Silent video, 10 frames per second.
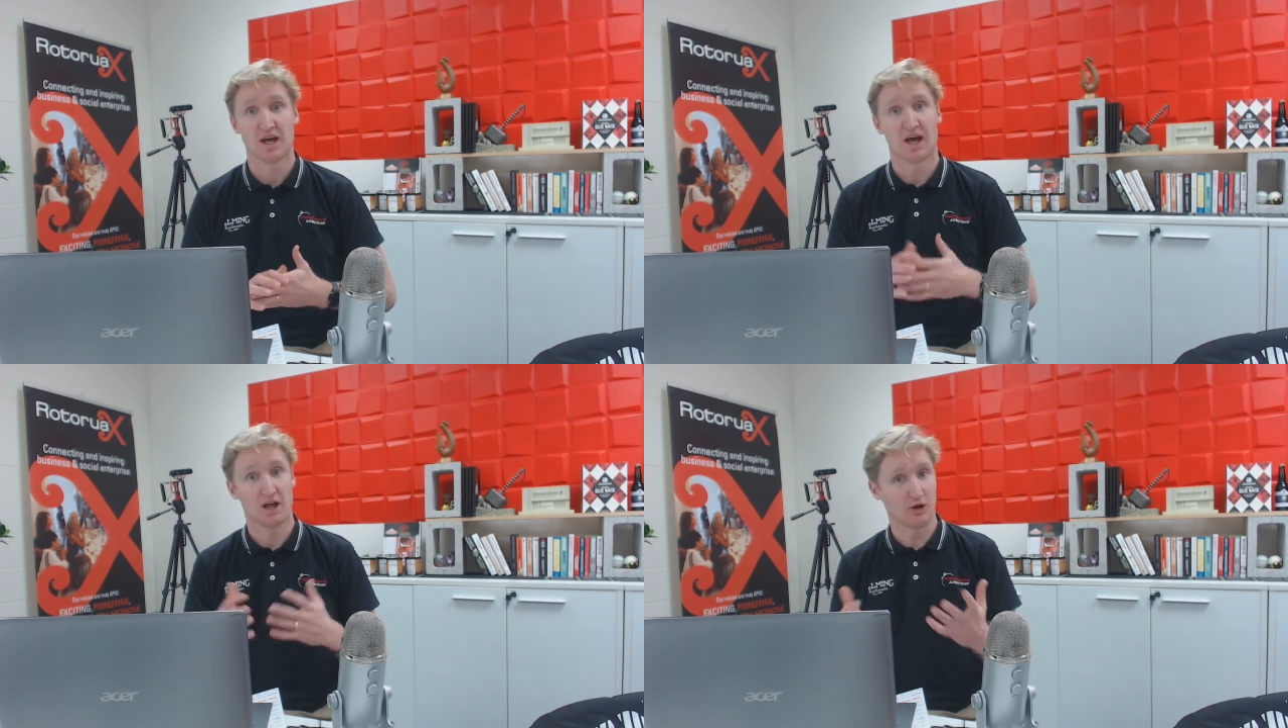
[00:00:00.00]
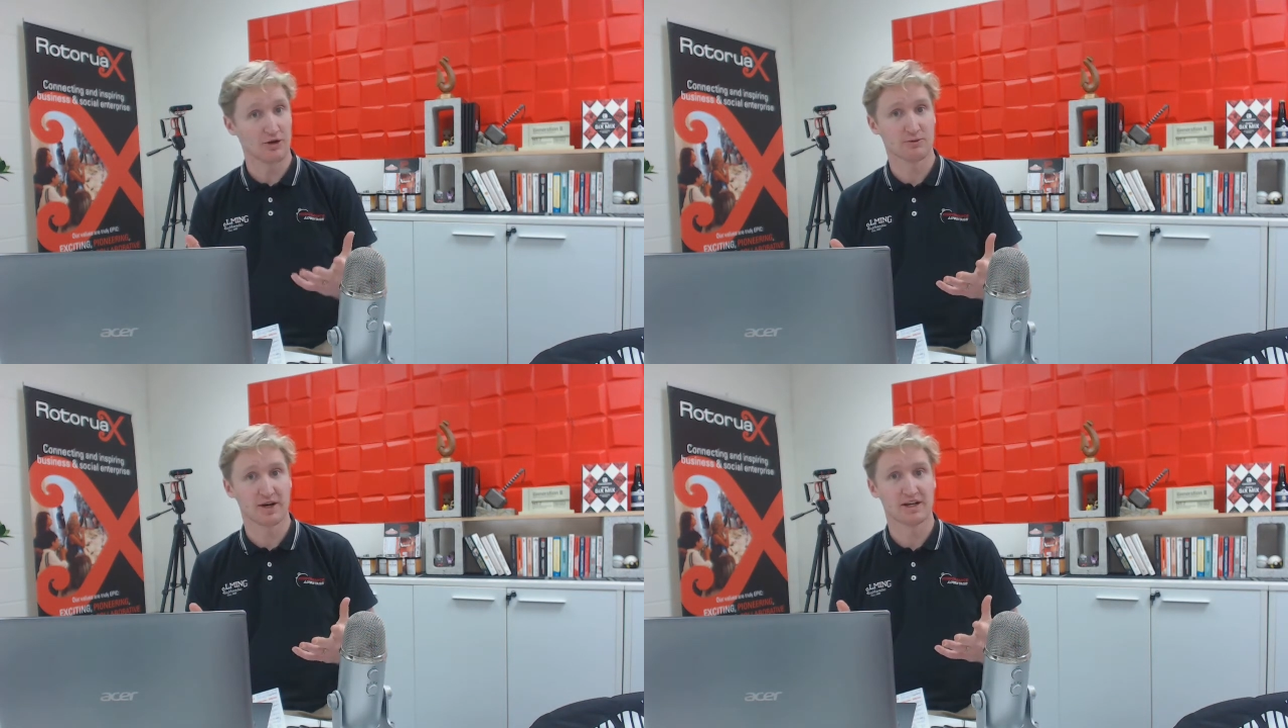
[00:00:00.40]
A lot
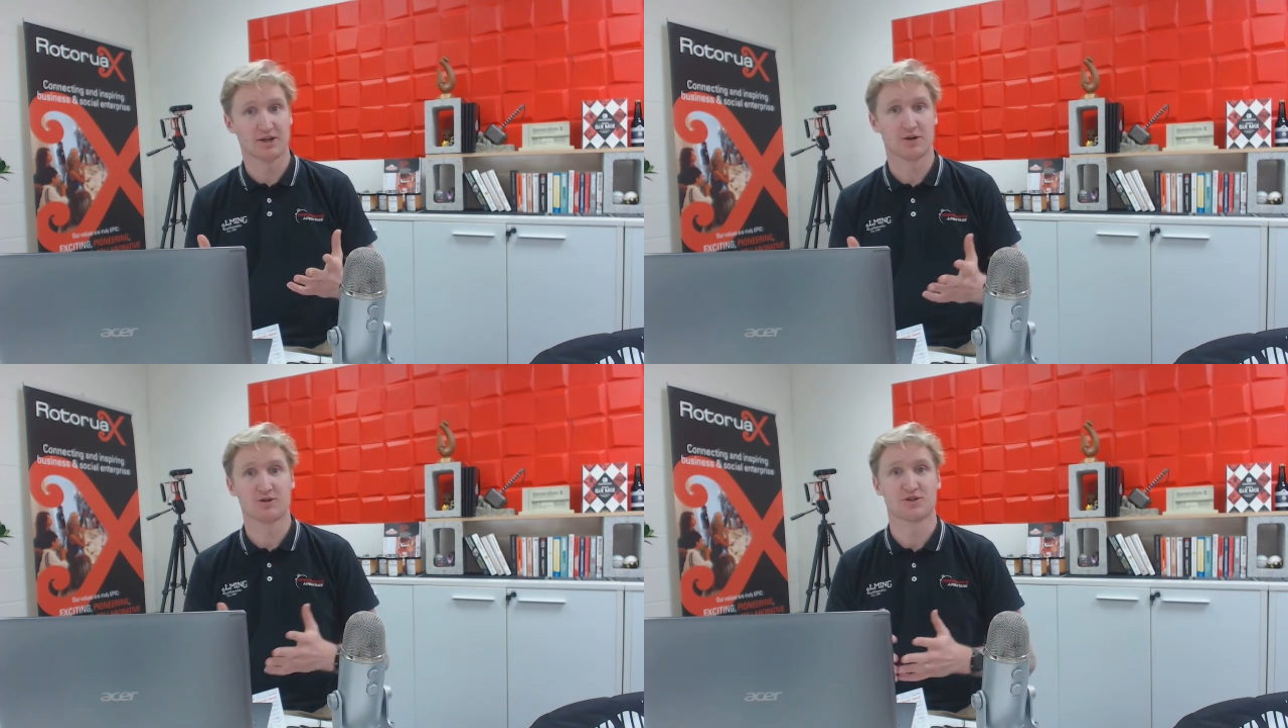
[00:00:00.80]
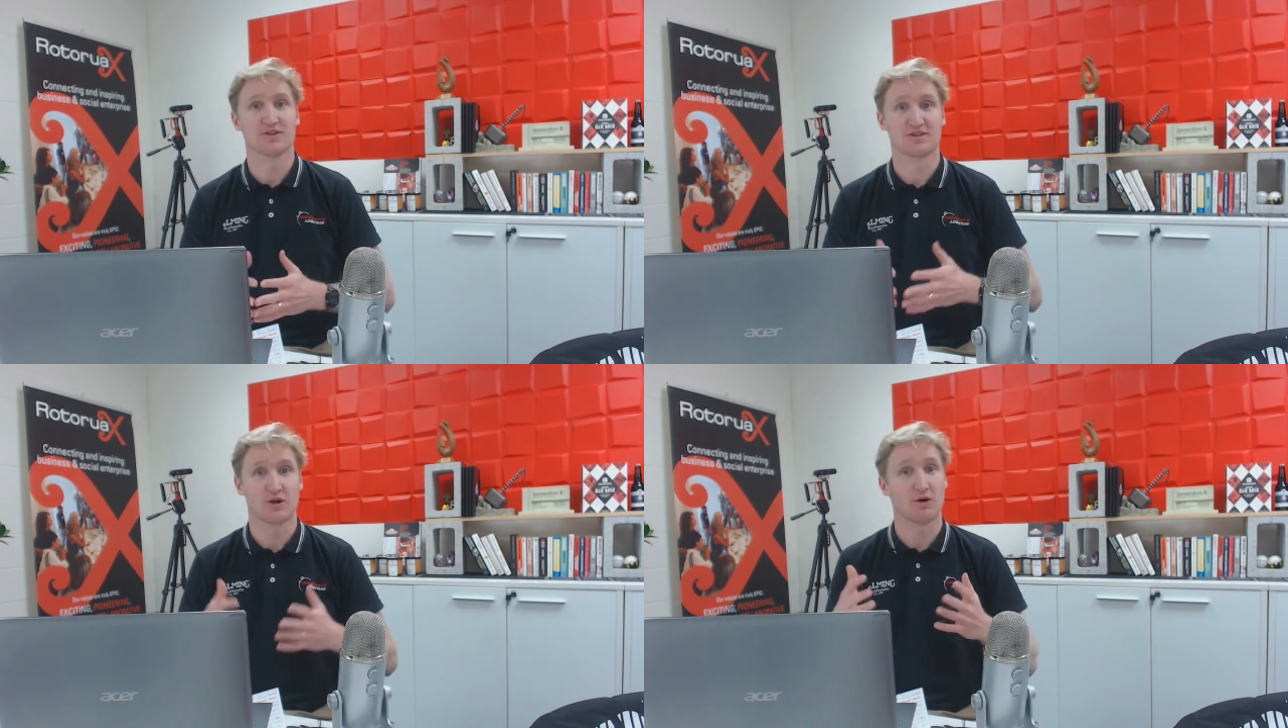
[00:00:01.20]
of running
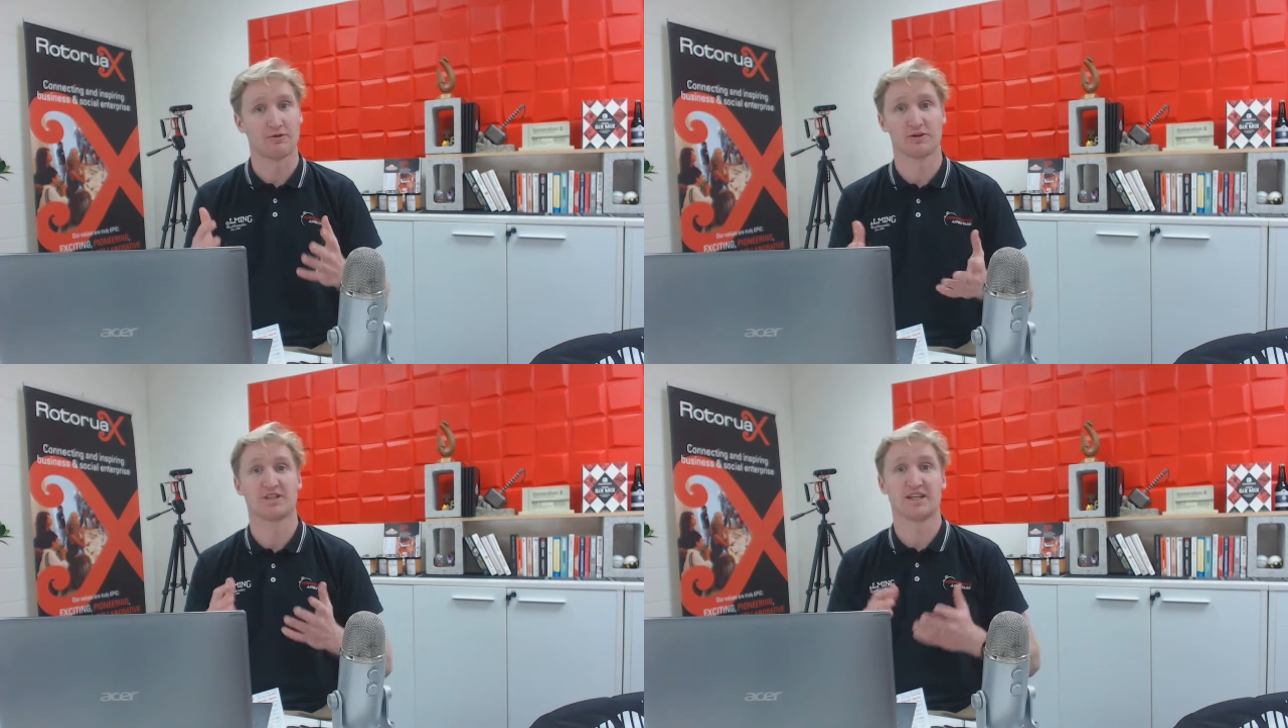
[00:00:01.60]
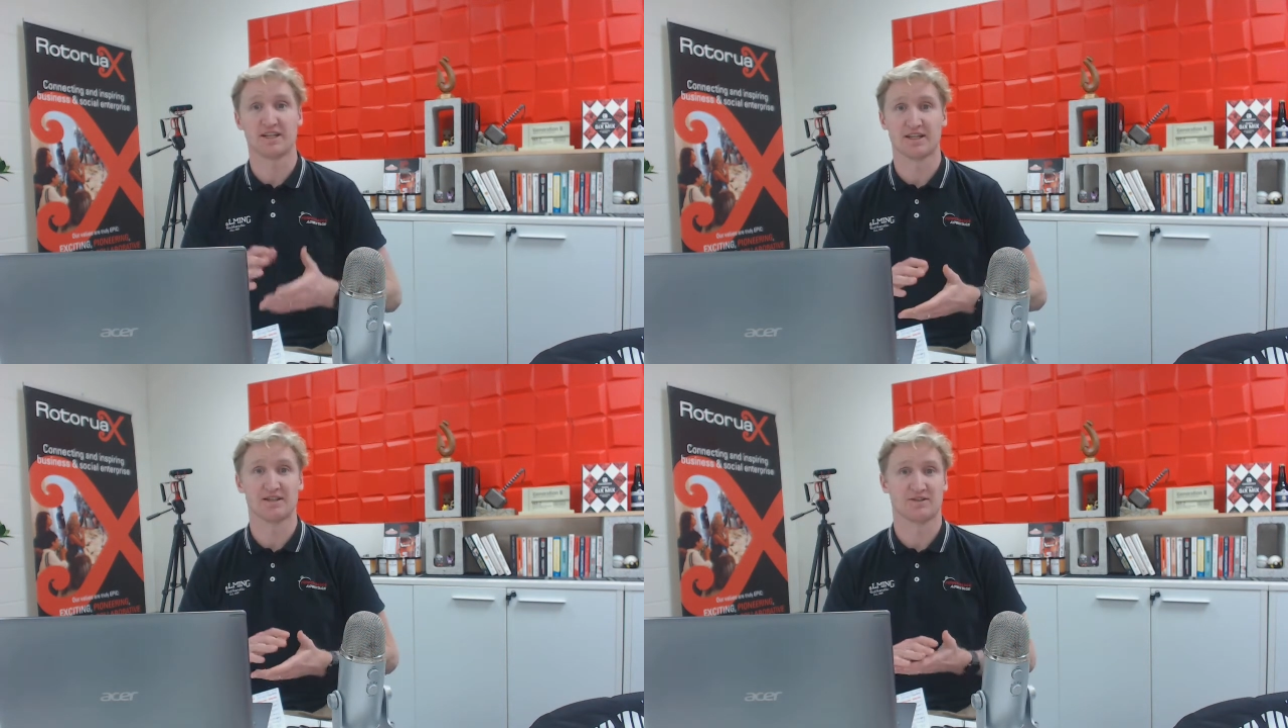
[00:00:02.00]
coaches offer a
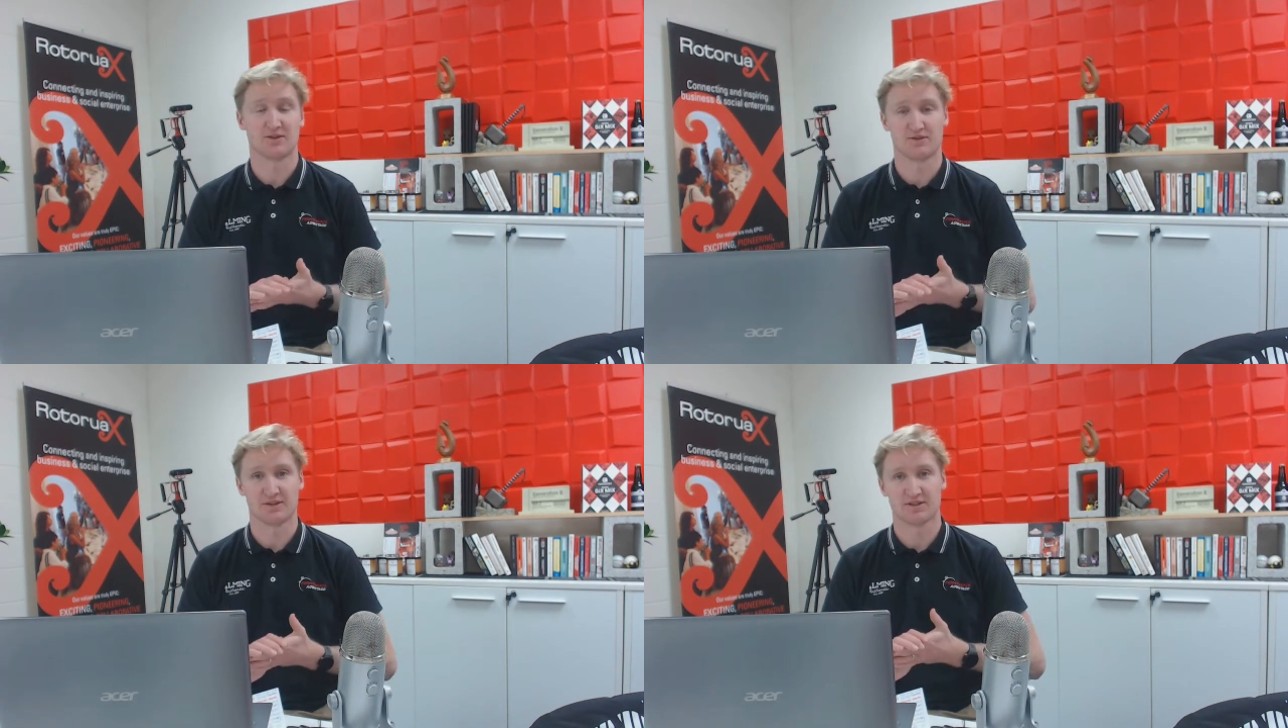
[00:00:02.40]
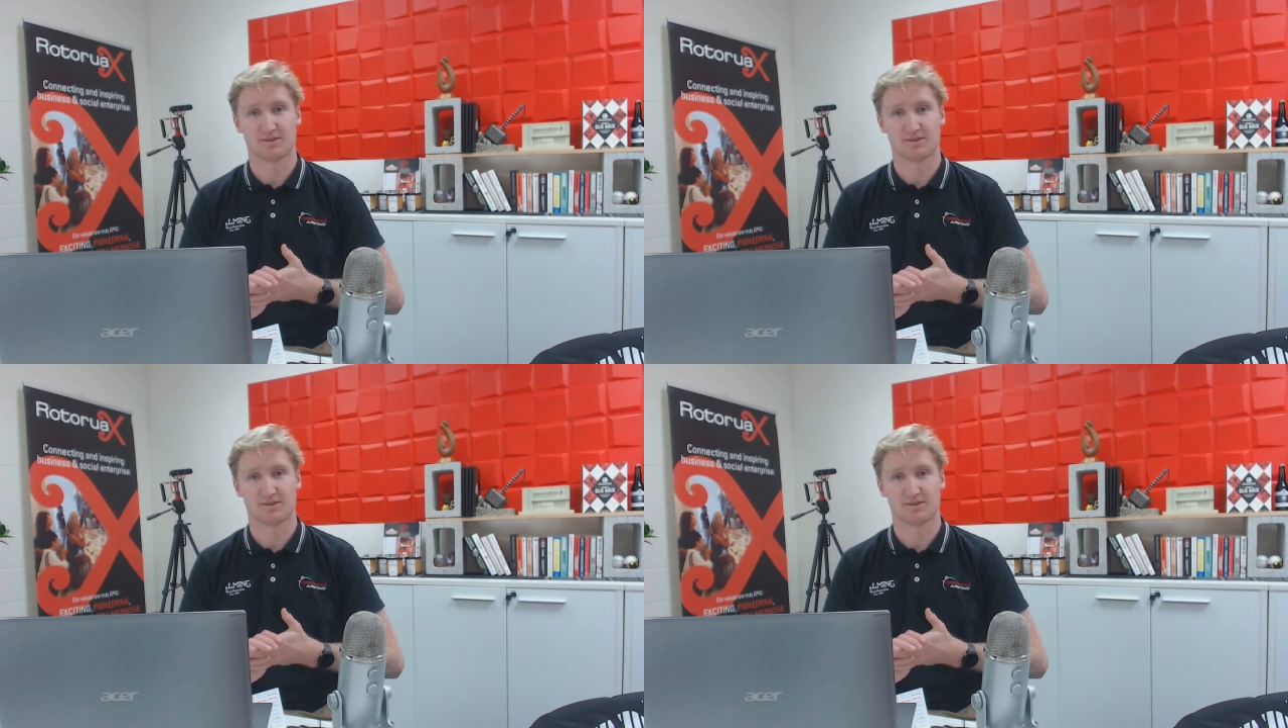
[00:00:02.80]
technique service.